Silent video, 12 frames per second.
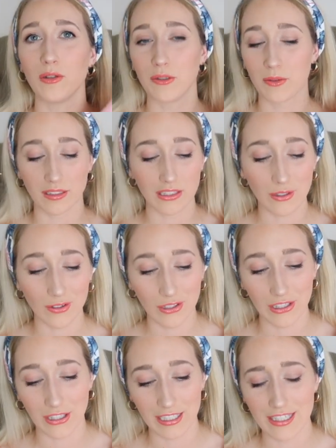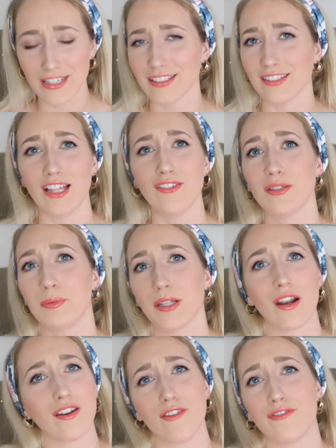when you were a little girl and you just loved to
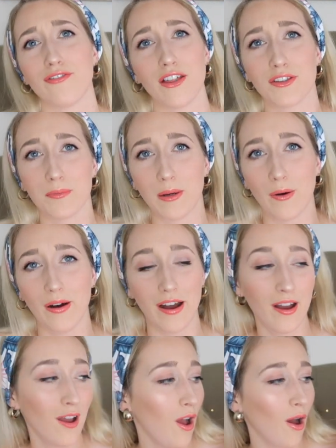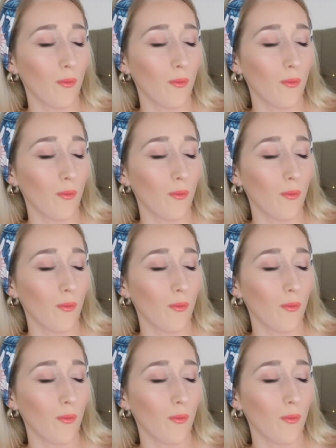put on a feather boa?